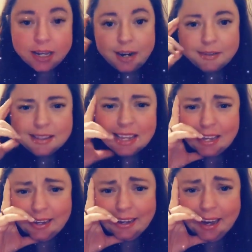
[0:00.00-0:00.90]
And I was
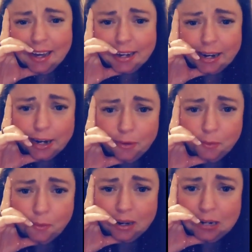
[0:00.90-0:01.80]
thinking, God, I
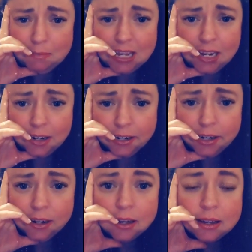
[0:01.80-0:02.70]
don't want to be here.